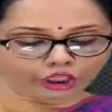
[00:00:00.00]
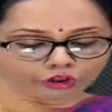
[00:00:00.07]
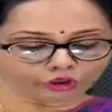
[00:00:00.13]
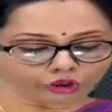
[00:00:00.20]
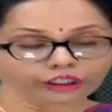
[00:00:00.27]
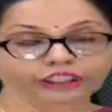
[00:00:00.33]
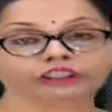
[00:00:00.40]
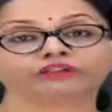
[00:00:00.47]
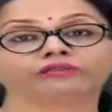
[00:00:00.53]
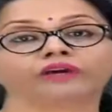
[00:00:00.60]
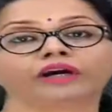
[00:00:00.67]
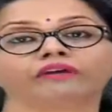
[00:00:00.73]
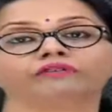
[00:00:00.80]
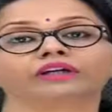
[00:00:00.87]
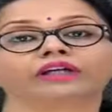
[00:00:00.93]
So this
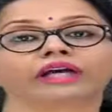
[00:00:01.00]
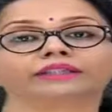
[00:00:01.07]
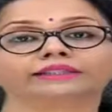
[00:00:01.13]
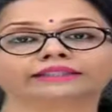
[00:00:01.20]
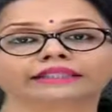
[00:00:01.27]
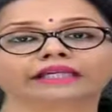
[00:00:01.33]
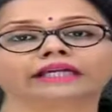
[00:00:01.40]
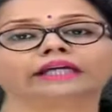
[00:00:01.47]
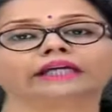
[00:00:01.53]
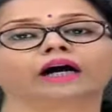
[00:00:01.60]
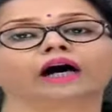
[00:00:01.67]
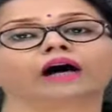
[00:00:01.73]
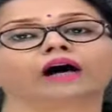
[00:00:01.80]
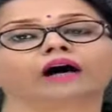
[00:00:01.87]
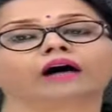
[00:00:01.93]
way we can see
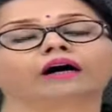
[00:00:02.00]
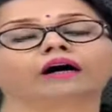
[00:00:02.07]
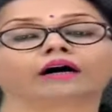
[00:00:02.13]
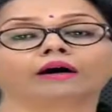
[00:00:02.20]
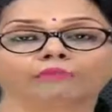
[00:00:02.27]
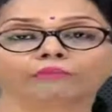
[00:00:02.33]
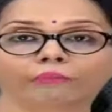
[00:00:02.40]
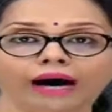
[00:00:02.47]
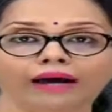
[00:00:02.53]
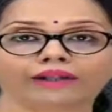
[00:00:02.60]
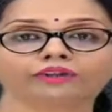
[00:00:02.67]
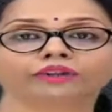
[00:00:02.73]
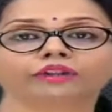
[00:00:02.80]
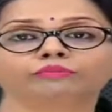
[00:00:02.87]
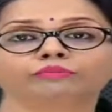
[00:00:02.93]
a
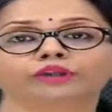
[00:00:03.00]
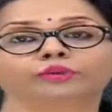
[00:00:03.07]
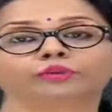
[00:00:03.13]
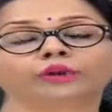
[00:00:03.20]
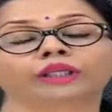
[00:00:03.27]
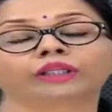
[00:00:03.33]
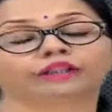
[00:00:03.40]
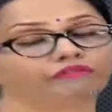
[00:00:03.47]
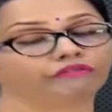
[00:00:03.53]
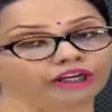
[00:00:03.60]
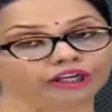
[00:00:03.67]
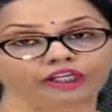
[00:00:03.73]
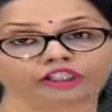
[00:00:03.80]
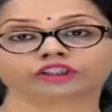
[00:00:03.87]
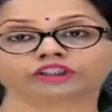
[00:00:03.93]
comparison between the
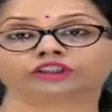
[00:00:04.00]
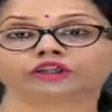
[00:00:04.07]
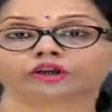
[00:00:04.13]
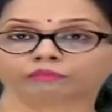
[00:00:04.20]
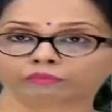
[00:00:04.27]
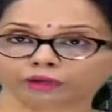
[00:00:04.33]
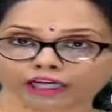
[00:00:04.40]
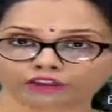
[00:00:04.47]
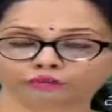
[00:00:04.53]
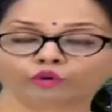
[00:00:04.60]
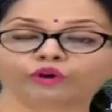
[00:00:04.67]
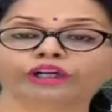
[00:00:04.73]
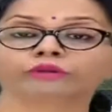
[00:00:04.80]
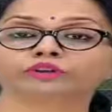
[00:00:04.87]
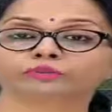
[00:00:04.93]
various
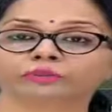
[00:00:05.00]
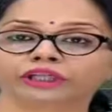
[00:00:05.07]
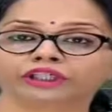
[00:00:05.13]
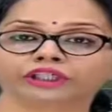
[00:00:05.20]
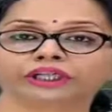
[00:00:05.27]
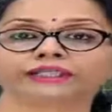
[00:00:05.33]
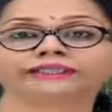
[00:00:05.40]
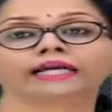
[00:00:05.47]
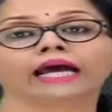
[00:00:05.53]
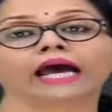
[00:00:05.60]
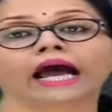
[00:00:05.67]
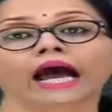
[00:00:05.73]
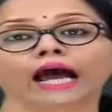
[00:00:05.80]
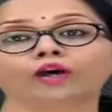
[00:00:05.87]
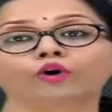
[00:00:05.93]
Plasmodium species.
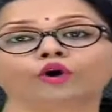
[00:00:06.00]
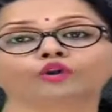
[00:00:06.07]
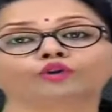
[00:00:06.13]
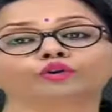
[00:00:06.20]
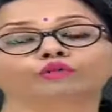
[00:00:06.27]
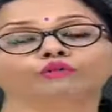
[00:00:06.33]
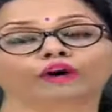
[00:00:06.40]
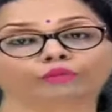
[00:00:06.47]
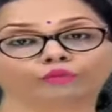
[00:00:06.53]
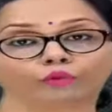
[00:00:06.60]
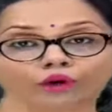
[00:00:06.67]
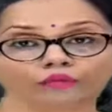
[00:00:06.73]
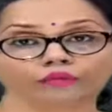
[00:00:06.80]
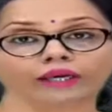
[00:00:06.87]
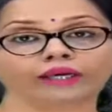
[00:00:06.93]
And also one
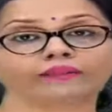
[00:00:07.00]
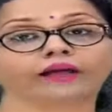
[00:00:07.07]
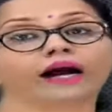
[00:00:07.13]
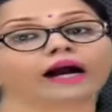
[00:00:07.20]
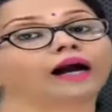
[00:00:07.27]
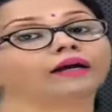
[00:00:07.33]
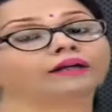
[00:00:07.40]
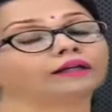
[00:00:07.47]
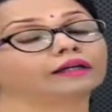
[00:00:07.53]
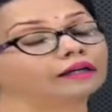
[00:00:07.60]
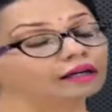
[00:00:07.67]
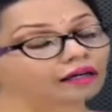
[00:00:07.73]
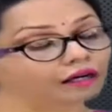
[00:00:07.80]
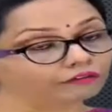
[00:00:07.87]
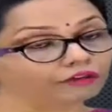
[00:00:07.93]
more thing that
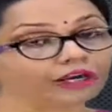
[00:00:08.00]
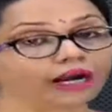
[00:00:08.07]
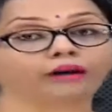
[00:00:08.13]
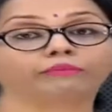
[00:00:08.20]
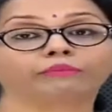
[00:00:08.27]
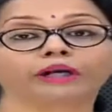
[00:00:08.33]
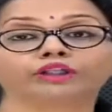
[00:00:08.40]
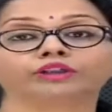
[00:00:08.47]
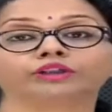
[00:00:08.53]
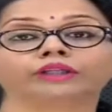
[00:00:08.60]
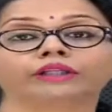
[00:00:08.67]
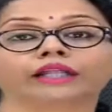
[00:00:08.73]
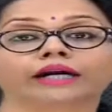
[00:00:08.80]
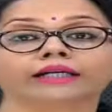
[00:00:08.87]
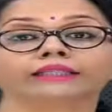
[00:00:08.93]
we had
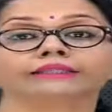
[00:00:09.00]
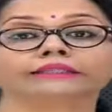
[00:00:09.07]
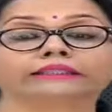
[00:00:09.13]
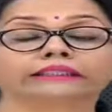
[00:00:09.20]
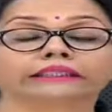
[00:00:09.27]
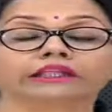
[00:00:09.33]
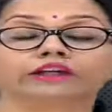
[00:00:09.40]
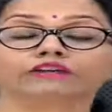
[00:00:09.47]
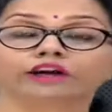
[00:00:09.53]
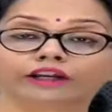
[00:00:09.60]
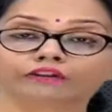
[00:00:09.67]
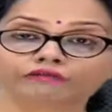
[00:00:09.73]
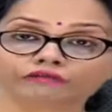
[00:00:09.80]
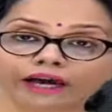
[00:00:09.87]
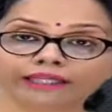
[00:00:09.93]
mentioned, that is
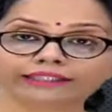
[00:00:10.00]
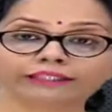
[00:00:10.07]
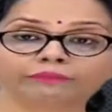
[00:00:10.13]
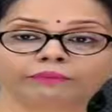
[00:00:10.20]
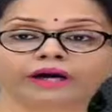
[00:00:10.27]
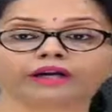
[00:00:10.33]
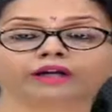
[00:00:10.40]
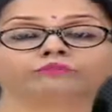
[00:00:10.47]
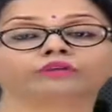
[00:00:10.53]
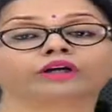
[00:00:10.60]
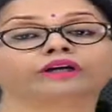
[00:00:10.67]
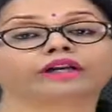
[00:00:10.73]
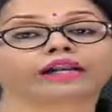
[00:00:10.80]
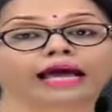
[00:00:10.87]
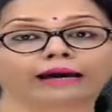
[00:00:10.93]
in falciparum
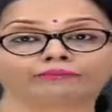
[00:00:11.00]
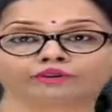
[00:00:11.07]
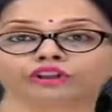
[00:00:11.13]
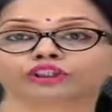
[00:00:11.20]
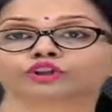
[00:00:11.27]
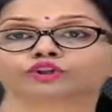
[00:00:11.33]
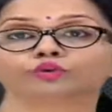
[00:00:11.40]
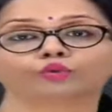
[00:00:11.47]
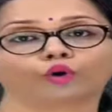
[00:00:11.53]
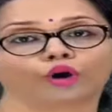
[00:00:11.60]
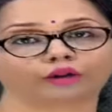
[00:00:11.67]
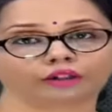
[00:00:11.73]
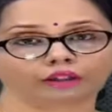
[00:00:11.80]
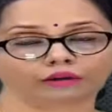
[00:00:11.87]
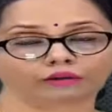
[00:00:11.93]
the relapses do
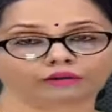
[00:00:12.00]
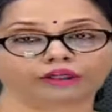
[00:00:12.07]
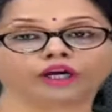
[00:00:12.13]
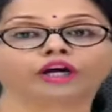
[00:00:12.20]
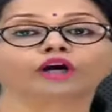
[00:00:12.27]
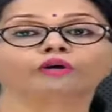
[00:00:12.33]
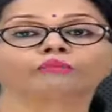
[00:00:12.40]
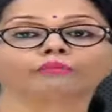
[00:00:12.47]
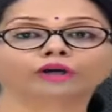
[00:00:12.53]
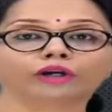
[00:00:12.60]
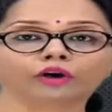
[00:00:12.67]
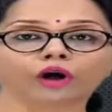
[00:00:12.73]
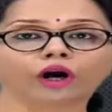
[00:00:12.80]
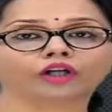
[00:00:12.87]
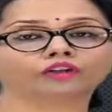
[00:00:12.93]
not occur,
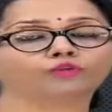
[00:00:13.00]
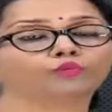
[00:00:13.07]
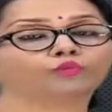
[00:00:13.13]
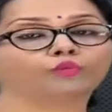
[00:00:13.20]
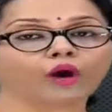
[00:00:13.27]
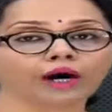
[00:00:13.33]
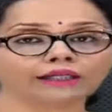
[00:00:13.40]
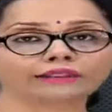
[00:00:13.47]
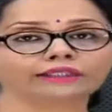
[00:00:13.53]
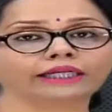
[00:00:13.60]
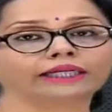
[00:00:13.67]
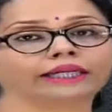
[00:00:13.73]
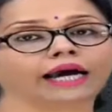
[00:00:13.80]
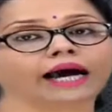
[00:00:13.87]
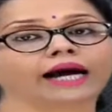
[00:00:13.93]
because once
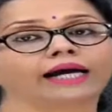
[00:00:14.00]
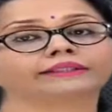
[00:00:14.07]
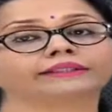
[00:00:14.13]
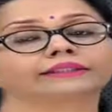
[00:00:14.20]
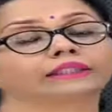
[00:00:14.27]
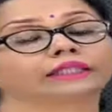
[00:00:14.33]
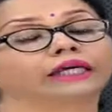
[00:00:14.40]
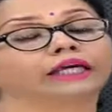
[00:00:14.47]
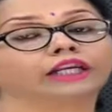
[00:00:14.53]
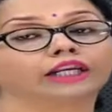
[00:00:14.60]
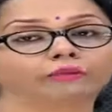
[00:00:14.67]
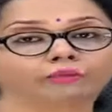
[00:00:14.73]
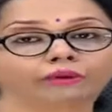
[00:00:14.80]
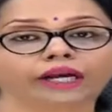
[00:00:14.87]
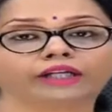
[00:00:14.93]
it has
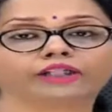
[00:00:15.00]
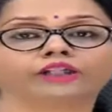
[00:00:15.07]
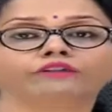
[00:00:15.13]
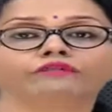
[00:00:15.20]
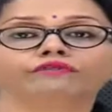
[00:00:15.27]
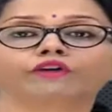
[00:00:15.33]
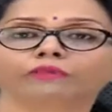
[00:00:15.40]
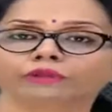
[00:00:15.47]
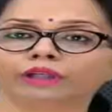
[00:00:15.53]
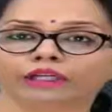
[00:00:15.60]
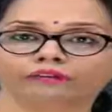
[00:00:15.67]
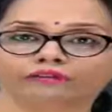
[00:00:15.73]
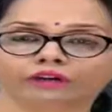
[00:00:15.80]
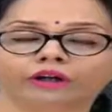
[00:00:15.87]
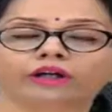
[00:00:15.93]
liberated from the
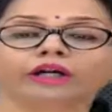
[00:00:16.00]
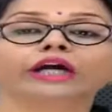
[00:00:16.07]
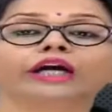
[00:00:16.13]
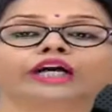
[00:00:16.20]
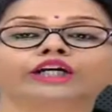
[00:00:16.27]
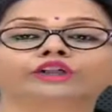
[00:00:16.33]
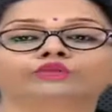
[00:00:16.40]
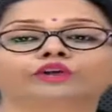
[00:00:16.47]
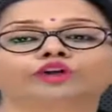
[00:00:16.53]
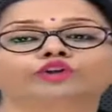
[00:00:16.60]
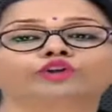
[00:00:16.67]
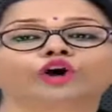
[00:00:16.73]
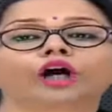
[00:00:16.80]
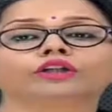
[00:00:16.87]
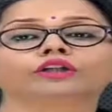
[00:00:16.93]
liver, it will
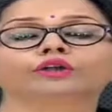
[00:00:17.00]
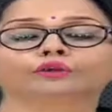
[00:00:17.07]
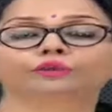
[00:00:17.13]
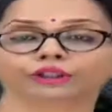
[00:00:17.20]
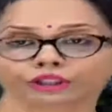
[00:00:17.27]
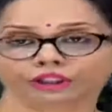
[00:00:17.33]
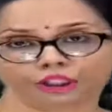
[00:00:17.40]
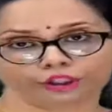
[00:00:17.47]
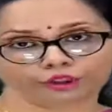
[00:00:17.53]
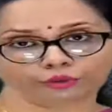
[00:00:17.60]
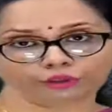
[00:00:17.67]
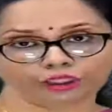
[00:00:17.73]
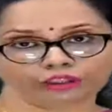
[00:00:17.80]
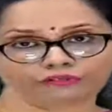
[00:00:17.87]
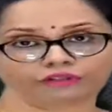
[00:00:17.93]
not return
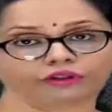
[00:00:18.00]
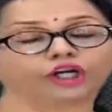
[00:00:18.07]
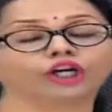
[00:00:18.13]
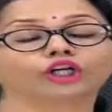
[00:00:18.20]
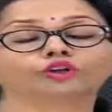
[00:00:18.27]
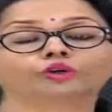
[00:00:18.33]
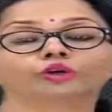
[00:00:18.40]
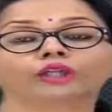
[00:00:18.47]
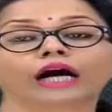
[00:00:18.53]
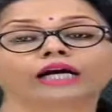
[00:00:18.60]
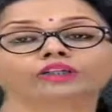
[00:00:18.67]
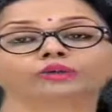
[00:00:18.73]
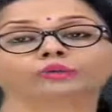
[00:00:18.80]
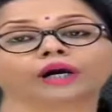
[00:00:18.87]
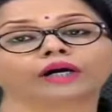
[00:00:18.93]
to the liver. So
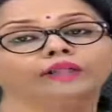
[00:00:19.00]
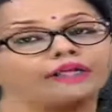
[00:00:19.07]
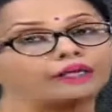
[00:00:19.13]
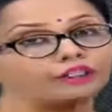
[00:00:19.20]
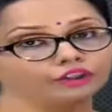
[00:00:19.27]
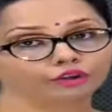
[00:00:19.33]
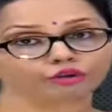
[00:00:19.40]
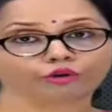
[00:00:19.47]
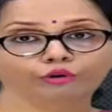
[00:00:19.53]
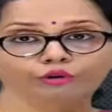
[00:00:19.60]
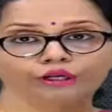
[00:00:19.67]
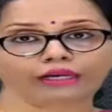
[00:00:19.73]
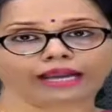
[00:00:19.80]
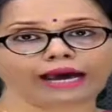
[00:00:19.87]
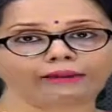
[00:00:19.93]
that's why there is no
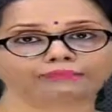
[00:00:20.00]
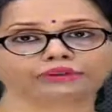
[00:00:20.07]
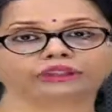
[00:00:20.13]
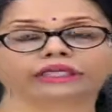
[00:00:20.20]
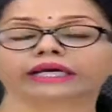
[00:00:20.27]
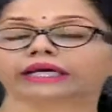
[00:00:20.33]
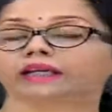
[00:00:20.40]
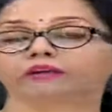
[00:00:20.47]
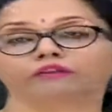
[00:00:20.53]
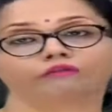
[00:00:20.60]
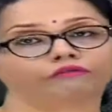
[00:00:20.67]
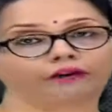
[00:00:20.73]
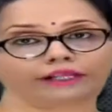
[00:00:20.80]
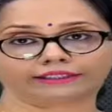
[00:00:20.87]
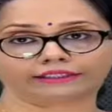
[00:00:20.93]
relapse in
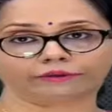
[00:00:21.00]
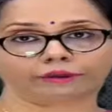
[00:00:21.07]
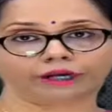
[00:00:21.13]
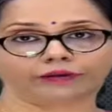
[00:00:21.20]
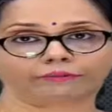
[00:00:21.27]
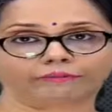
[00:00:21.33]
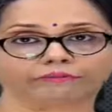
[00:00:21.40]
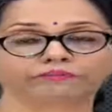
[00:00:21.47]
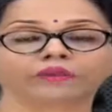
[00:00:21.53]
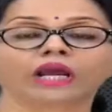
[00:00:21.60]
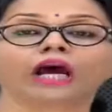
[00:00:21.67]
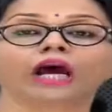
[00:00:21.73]
falciparum.